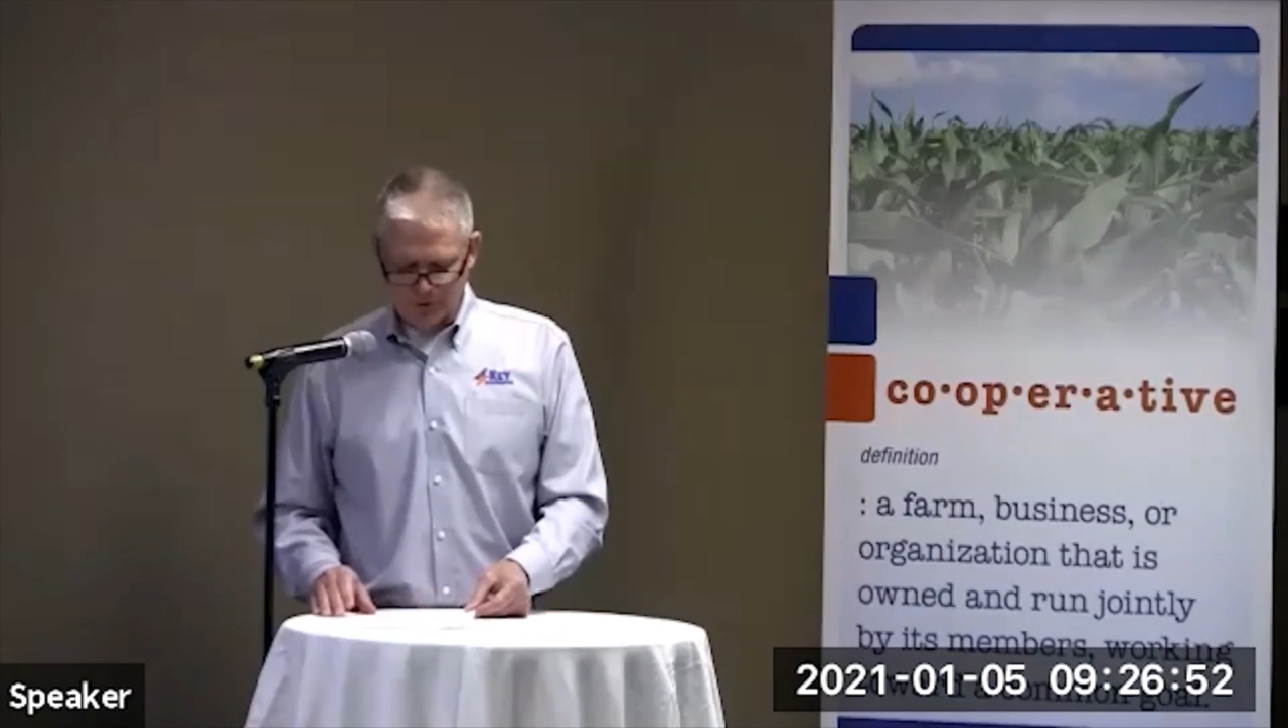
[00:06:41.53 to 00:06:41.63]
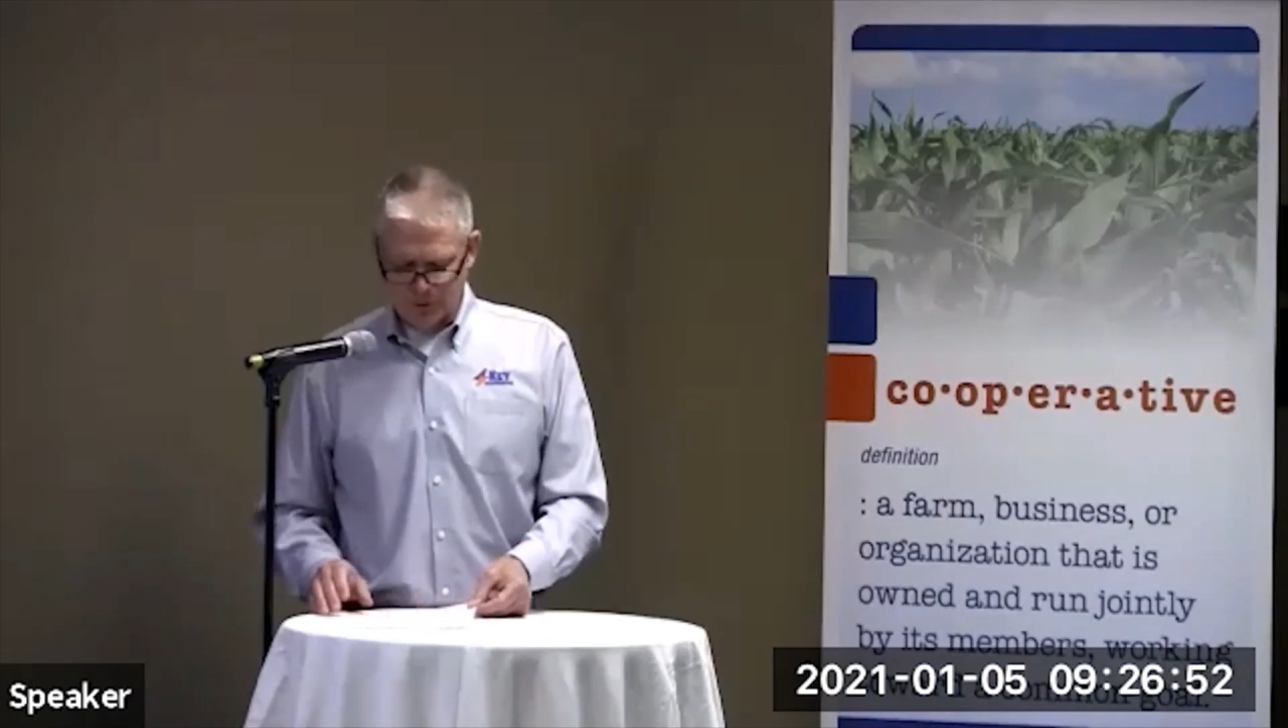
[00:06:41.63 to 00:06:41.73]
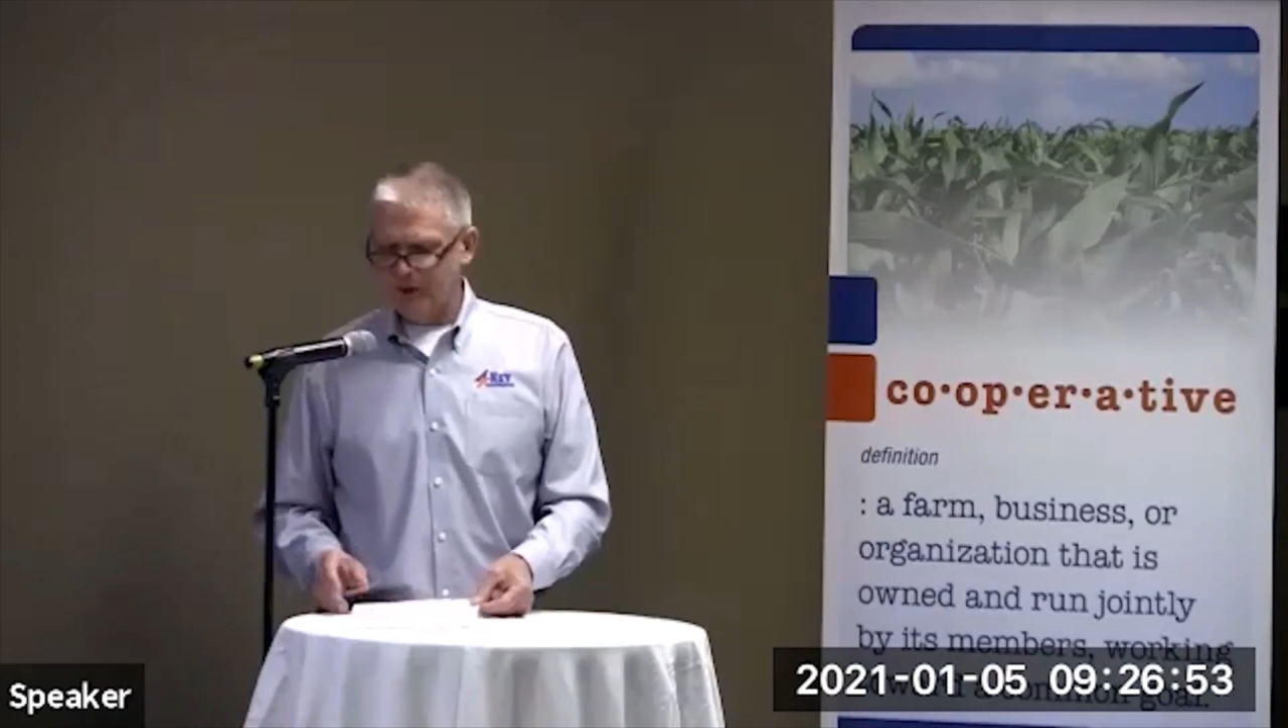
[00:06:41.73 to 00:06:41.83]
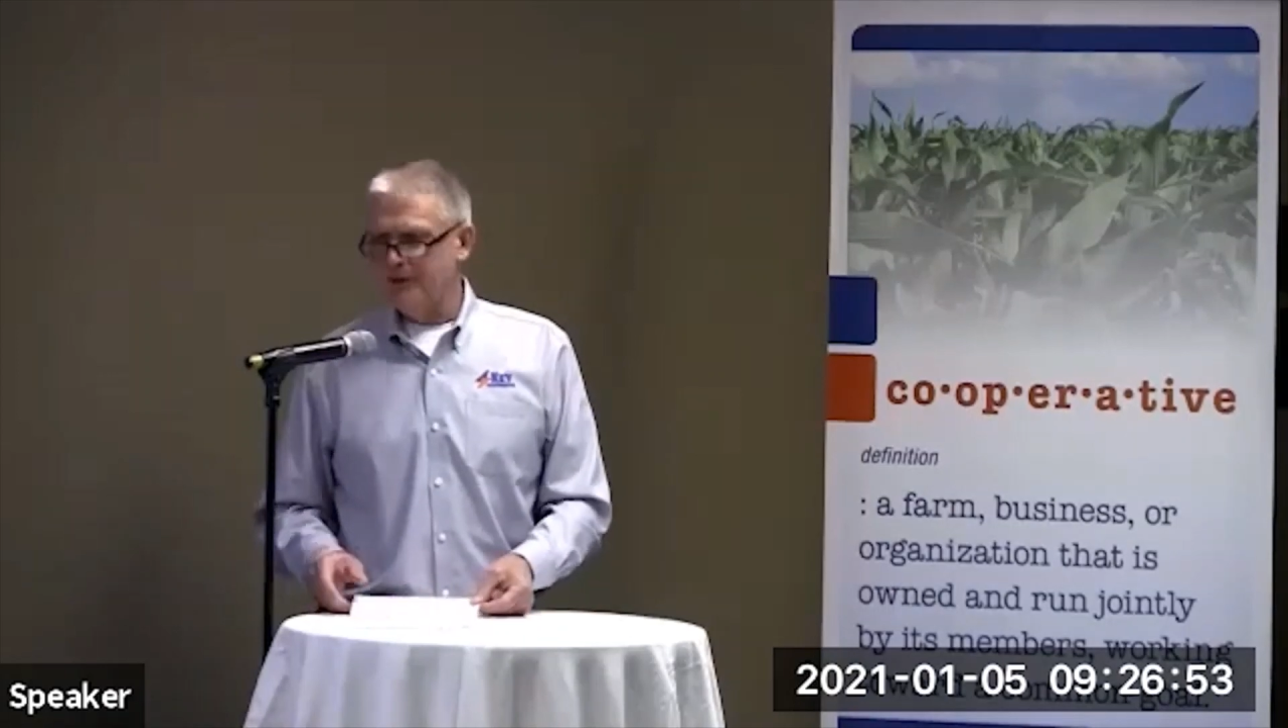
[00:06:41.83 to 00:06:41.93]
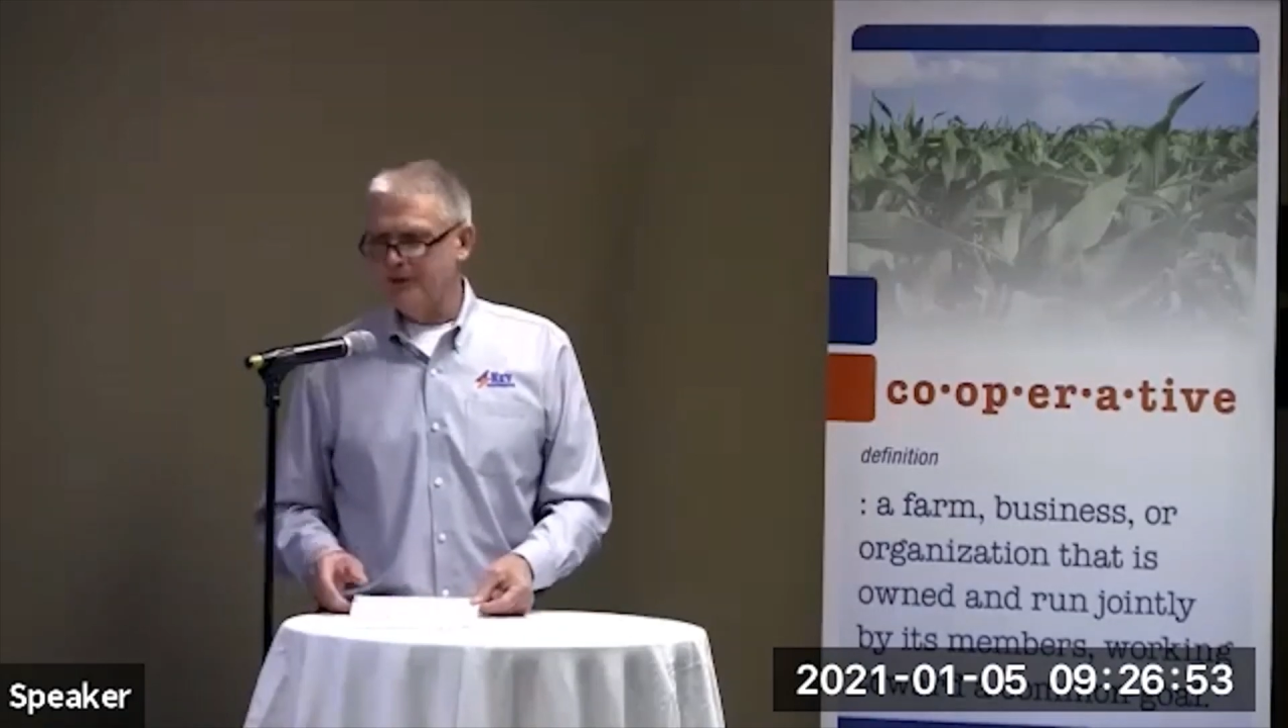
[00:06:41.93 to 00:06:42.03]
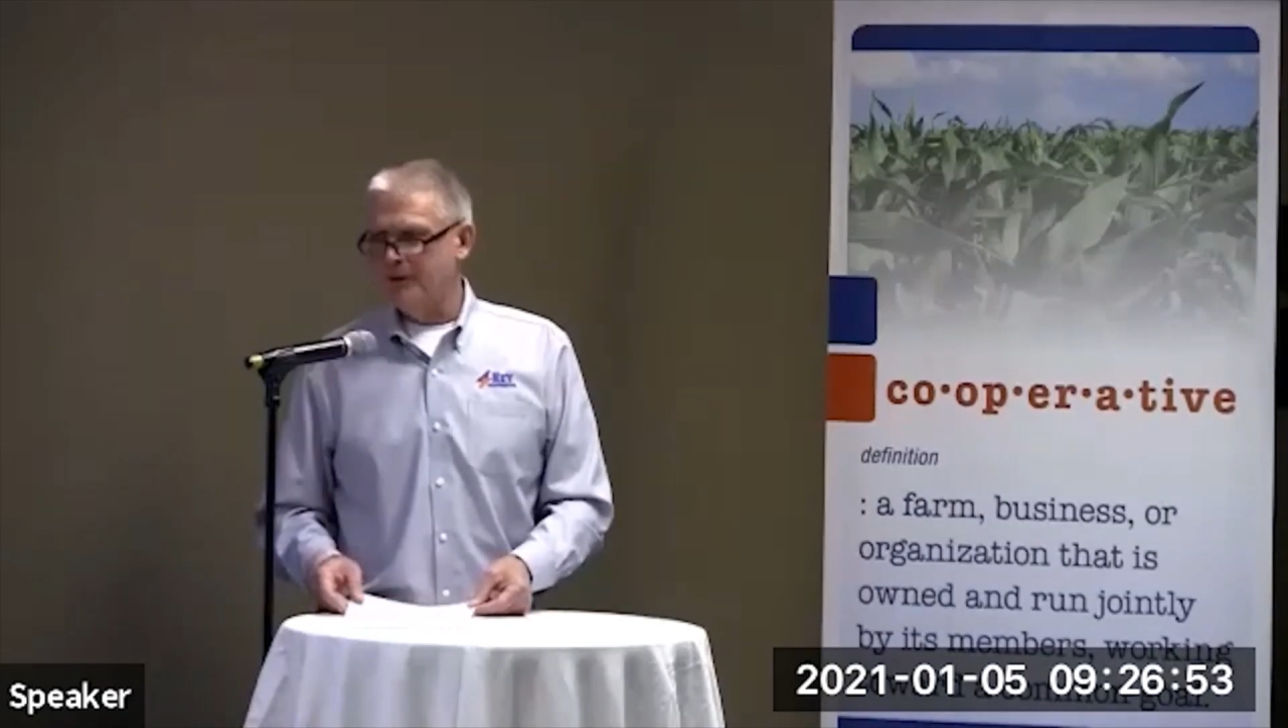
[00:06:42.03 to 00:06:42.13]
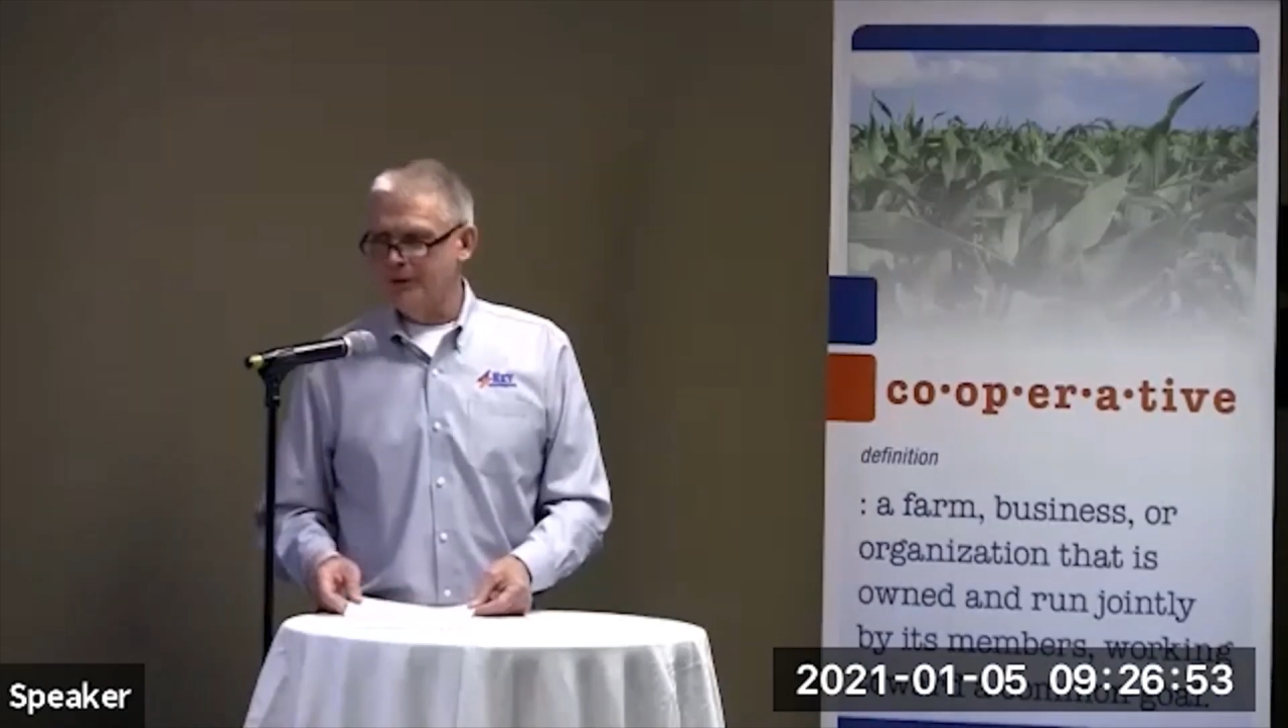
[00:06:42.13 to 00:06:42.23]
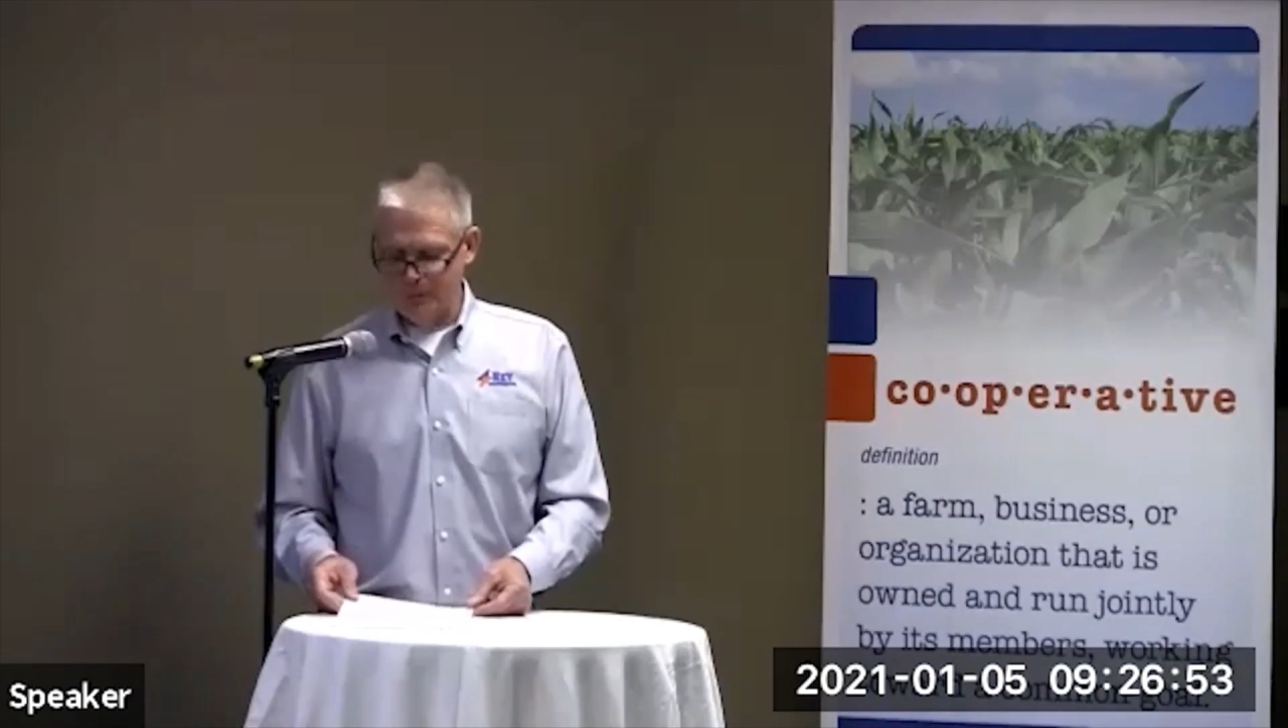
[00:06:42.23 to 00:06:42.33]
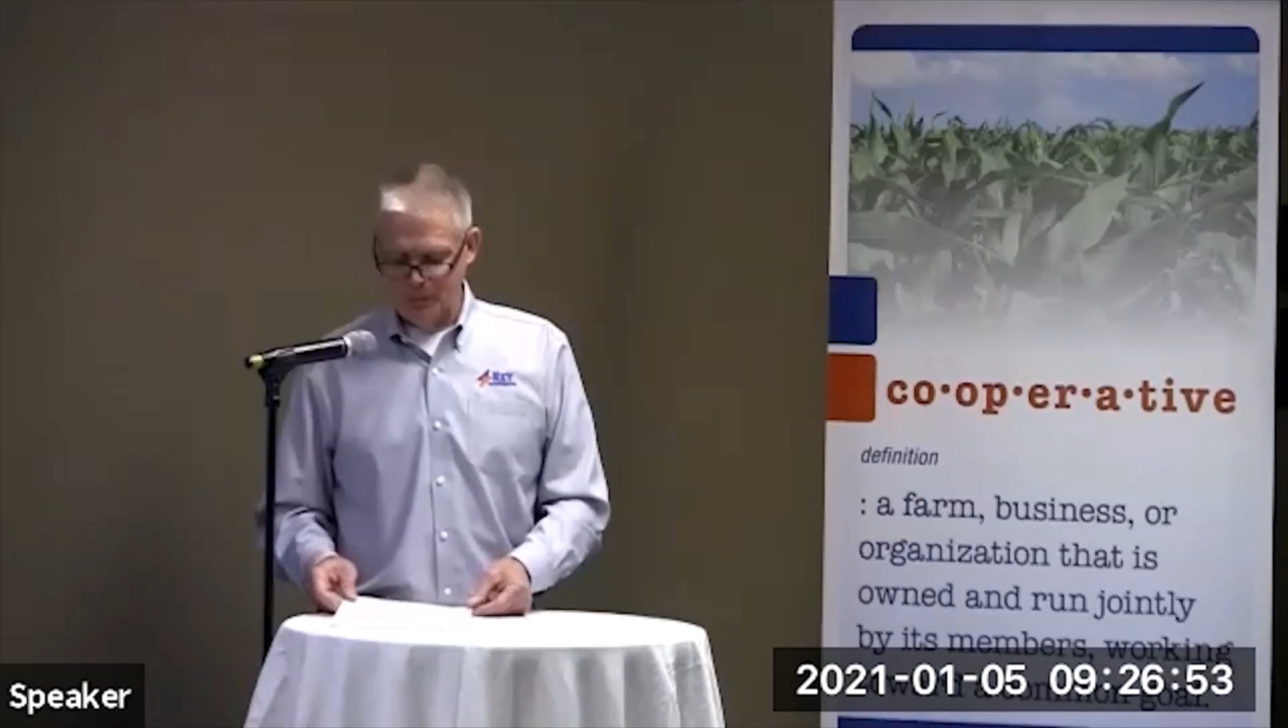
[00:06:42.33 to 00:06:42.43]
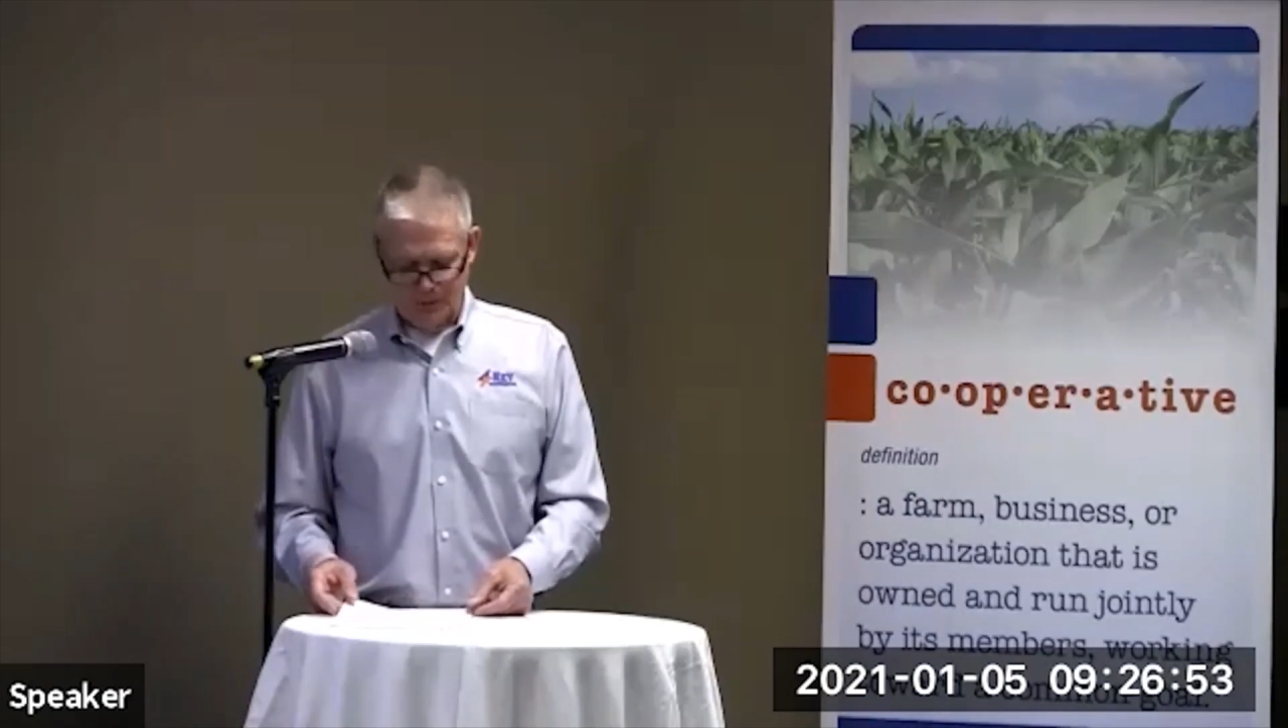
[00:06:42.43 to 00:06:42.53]
So I
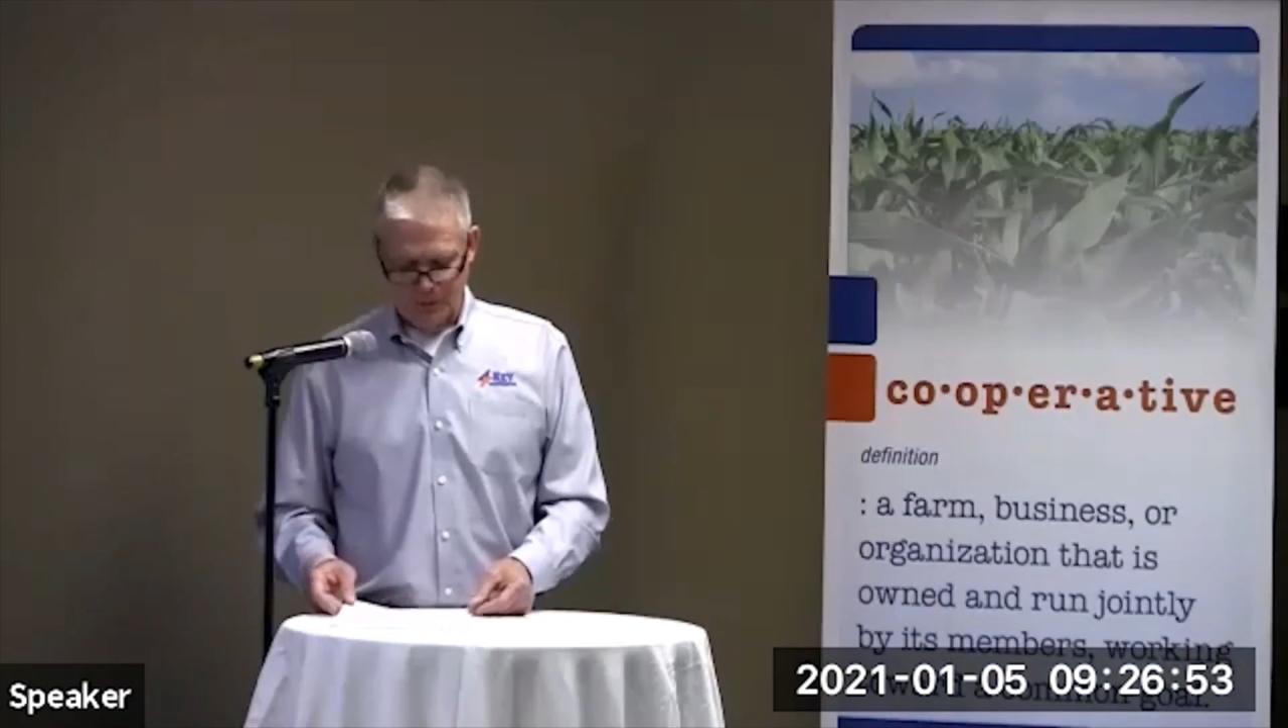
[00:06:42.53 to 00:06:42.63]
continue to